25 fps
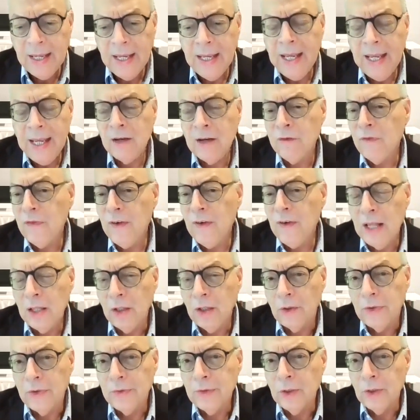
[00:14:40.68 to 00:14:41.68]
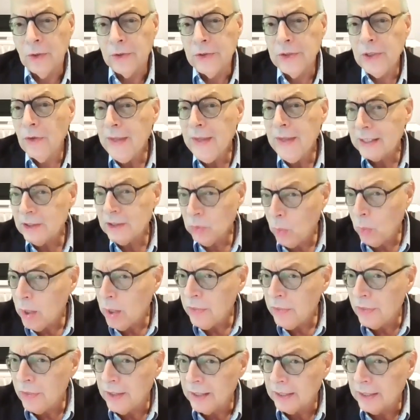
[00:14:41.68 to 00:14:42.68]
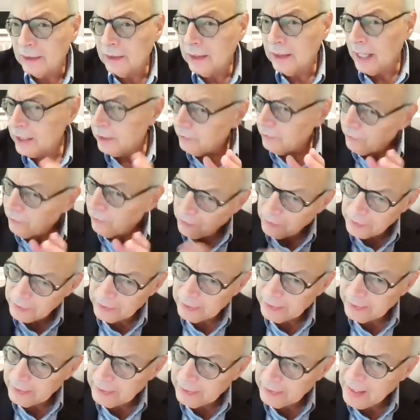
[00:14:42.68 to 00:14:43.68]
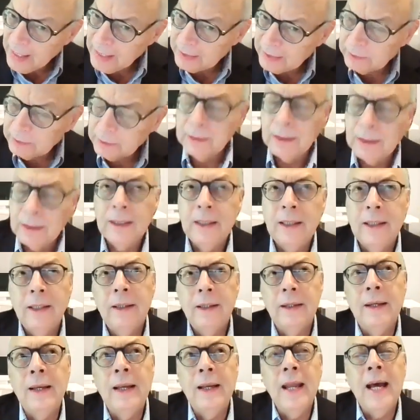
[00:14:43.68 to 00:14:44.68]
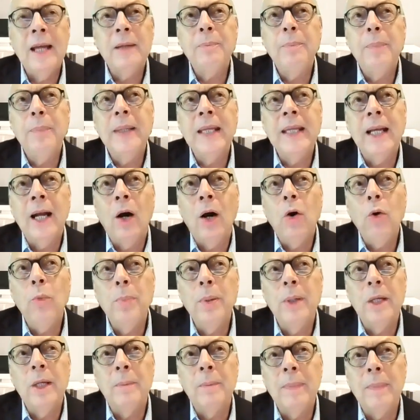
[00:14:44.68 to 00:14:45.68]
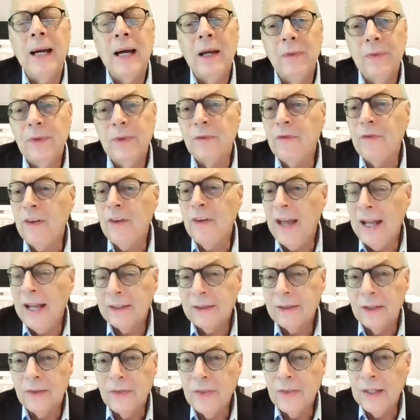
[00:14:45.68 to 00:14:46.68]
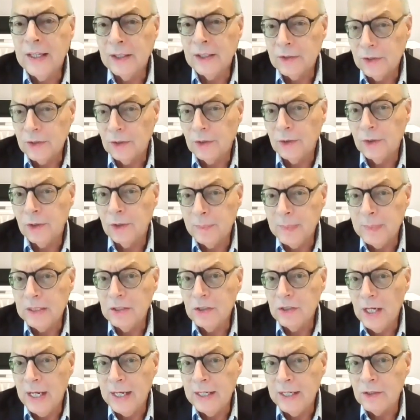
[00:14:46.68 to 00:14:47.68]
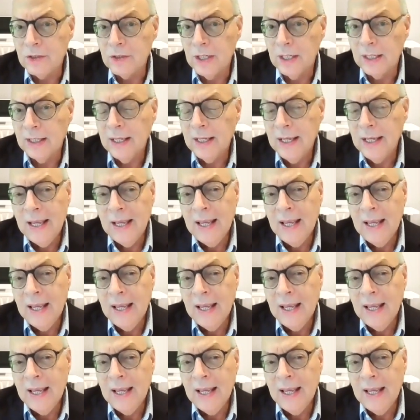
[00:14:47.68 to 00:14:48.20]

and follow through. So that's one thing, kind of not being open about the fact that things are going to be changing.